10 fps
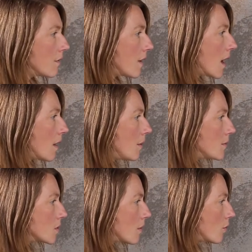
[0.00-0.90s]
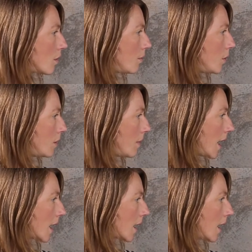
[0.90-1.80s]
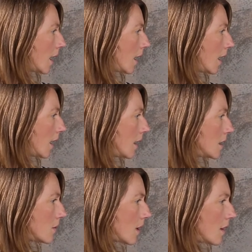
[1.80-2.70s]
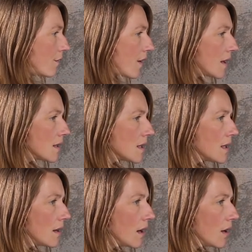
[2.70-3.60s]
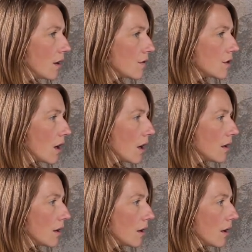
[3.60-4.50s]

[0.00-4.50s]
of the album, so I'm going to pull back to where the fence is nearly off shot.